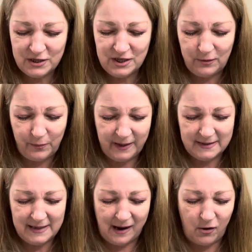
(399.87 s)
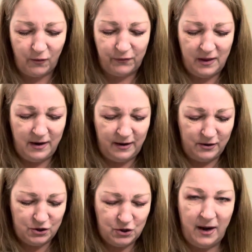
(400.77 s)
two bits that I got for the
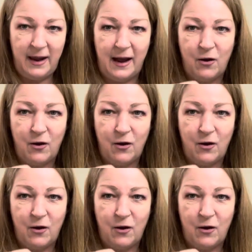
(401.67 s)
nursery.